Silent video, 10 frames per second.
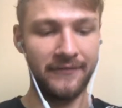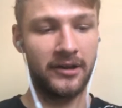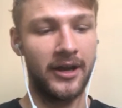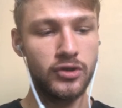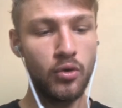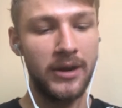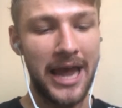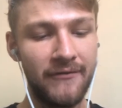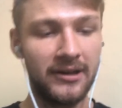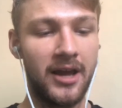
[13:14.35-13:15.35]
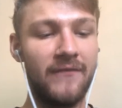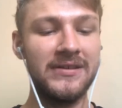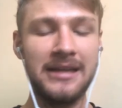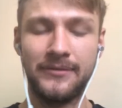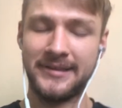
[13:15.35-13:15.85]
guys. All we have in life
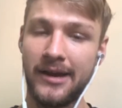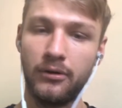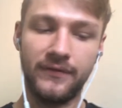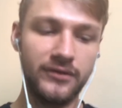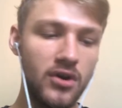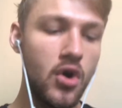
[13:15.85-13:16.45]
is ourselves.